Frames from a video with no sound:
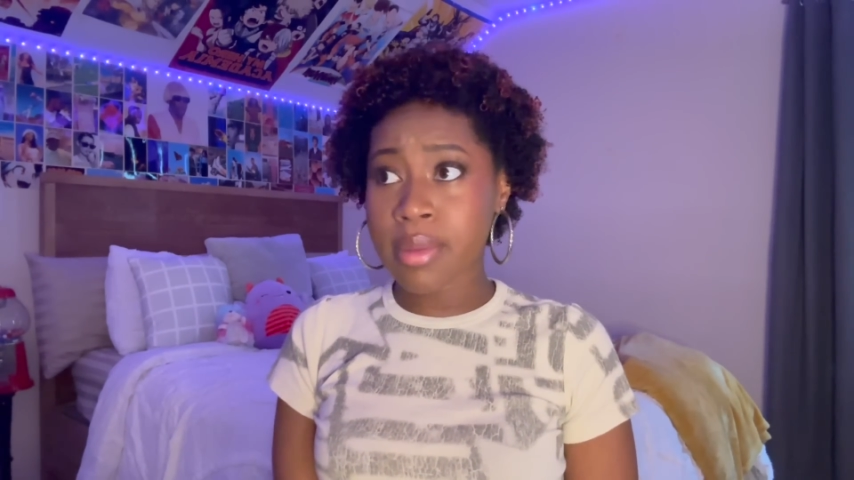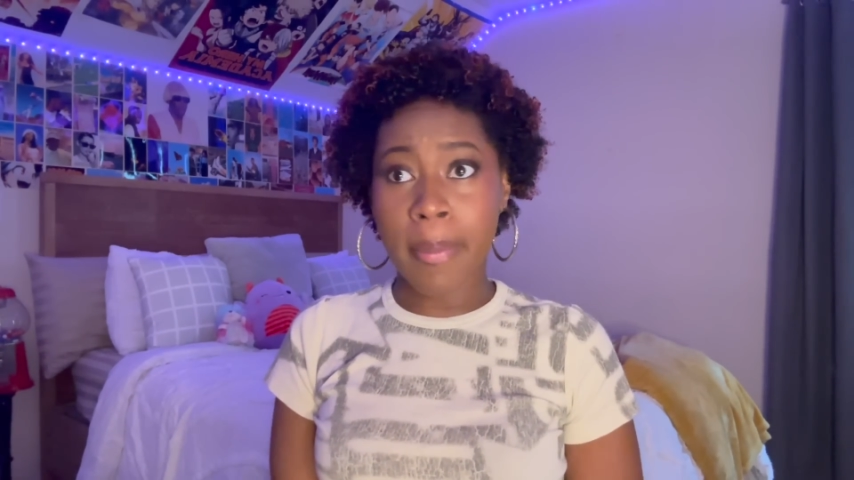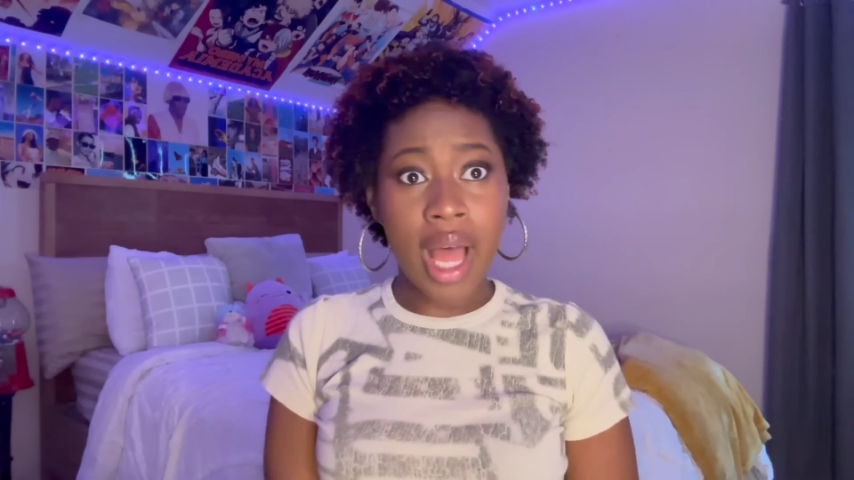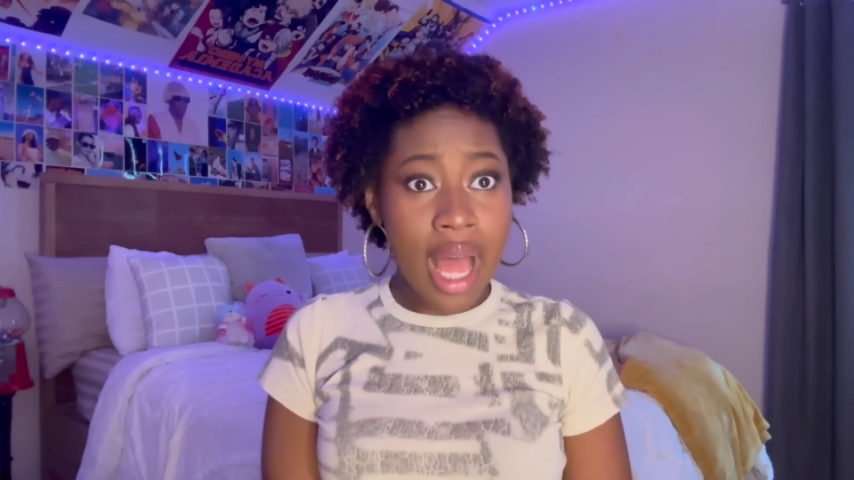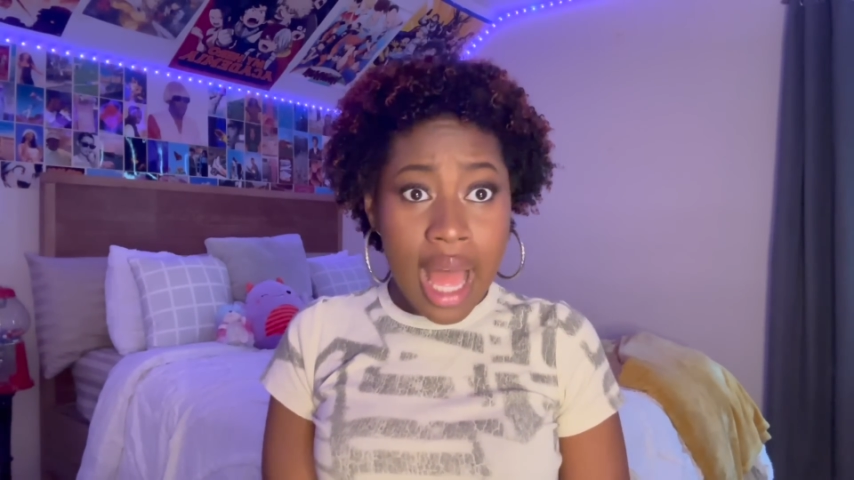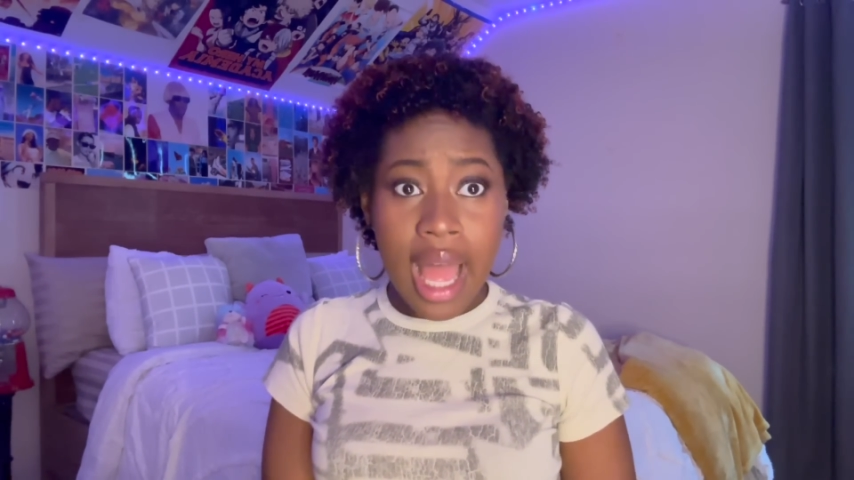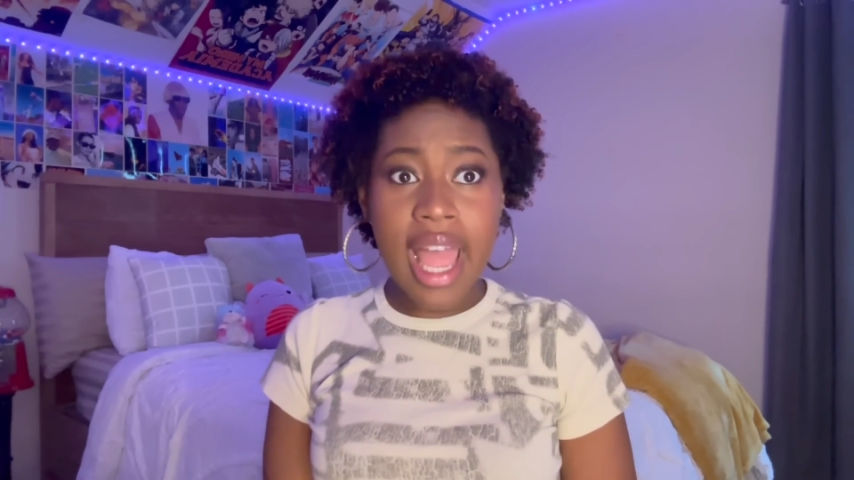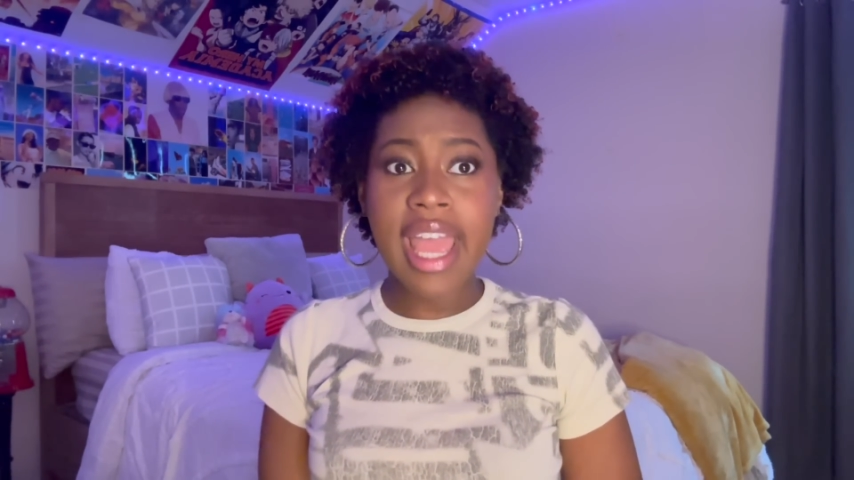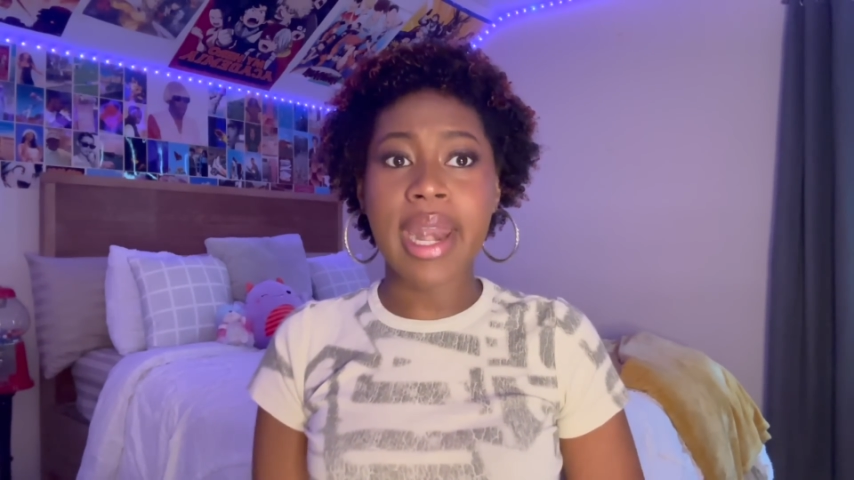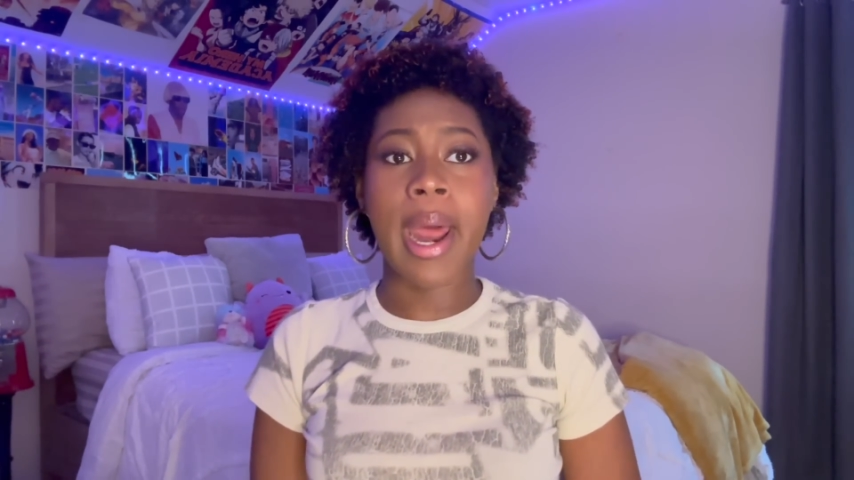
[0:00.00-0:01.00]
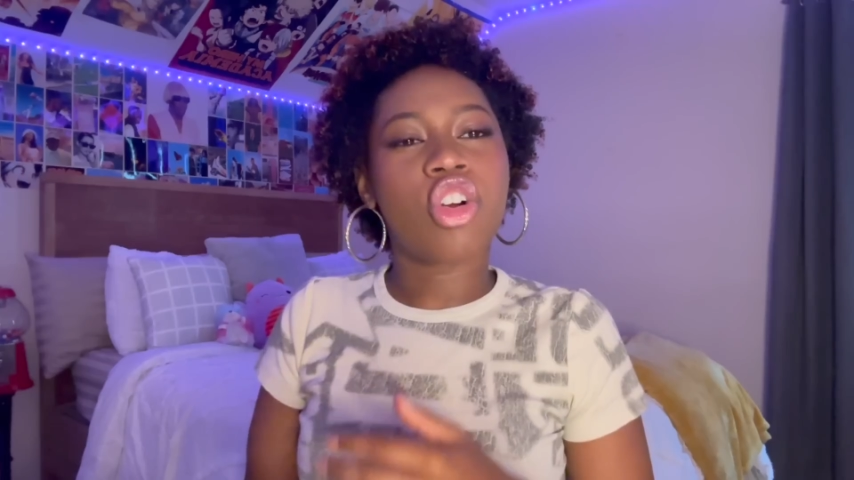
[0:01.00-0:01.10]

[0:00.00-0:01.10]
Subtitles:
behind.